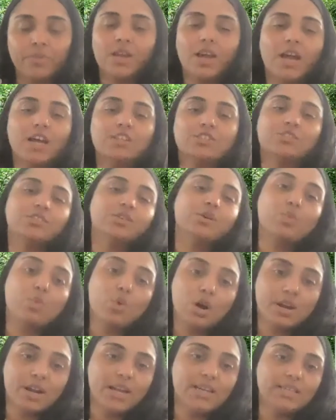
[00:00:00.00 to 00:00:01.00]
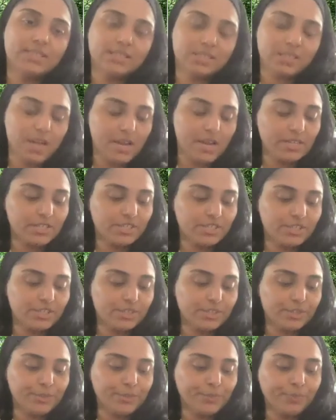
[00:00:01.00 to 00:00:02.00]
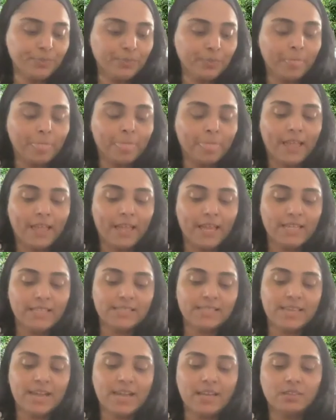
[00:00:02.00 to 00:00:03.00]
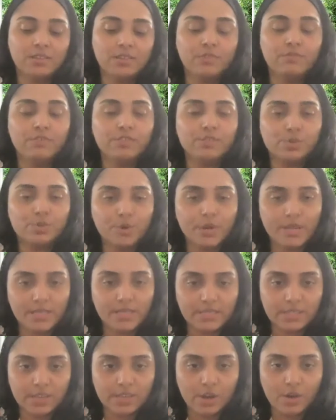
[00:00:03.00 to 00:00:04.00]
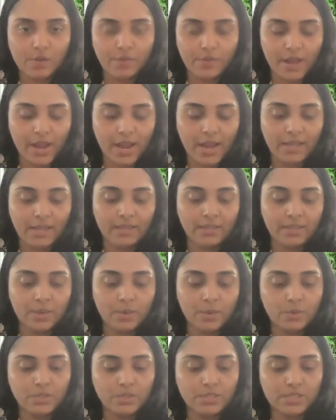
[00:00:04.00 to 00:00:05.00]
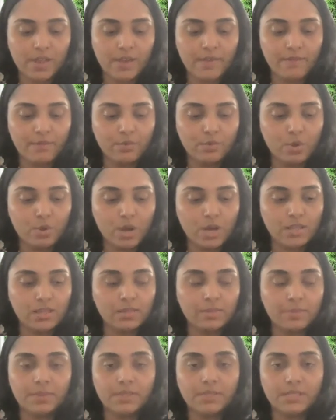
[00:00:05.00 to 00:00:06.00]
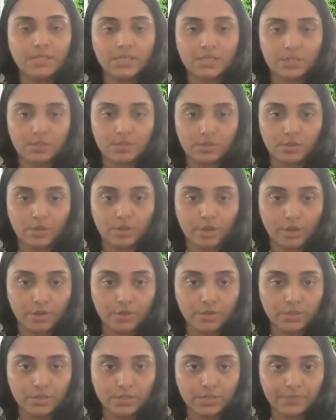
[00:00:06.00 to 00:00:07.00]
And so what I decided to do is that the resort itself, and there were several other businesses on the coast,